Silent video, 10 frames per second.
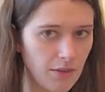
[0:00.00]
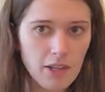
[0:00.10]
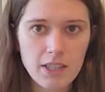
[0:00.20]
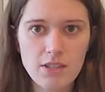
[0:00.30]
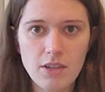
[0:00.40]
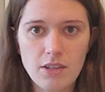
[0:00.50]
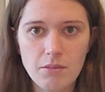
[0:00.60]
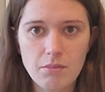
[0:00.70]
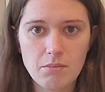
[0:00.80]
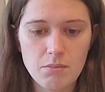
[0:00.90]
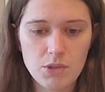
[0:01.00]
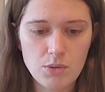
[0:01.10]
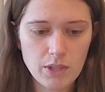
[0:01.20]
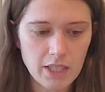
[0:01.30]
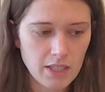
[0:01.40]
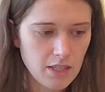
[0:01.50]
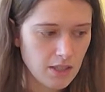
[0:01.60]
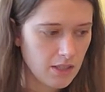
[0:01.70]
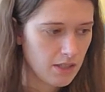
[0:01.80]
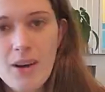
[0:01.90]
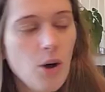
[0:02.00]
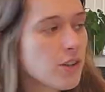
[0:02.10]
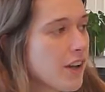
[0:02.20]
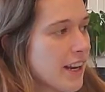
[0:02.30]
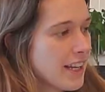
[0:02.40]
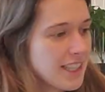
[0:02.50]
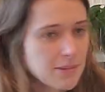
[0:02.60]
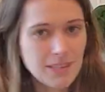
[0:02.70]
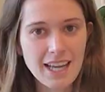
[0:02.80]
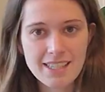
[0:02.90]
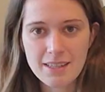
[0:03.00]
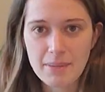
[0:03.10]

got these all sorted. Hold on, I need some elastic